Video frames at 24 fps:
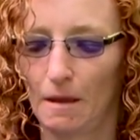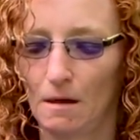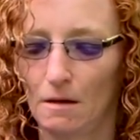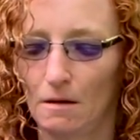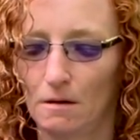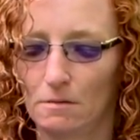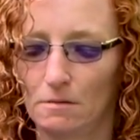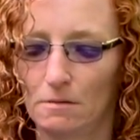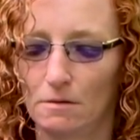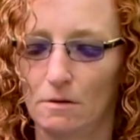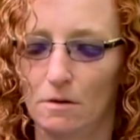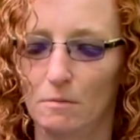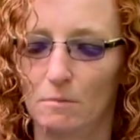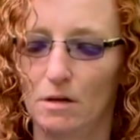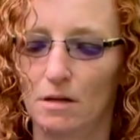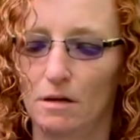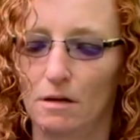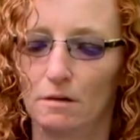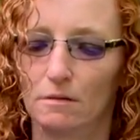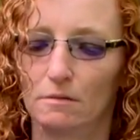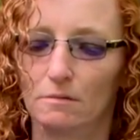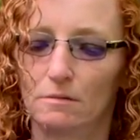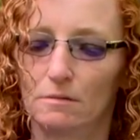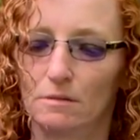So I'm gonna
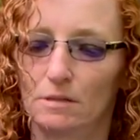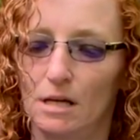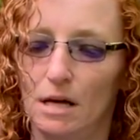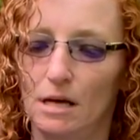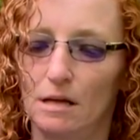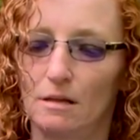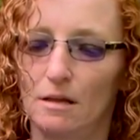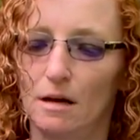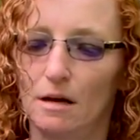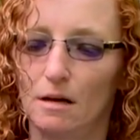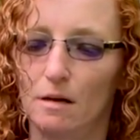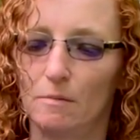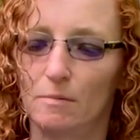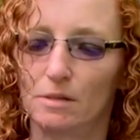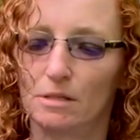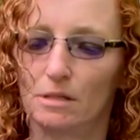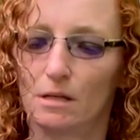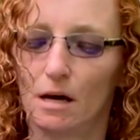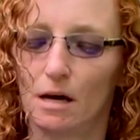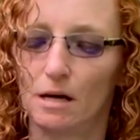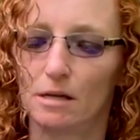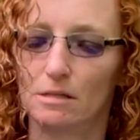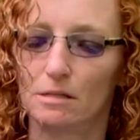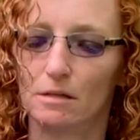take that up as
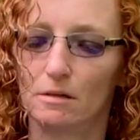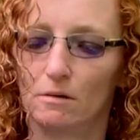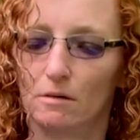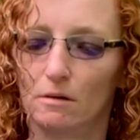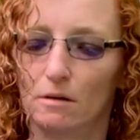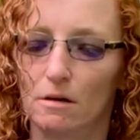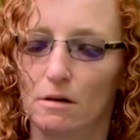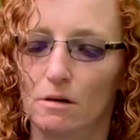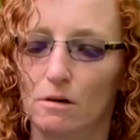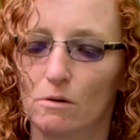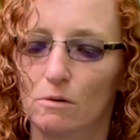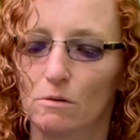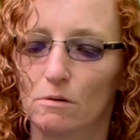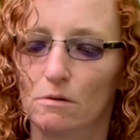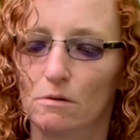high as it'll go,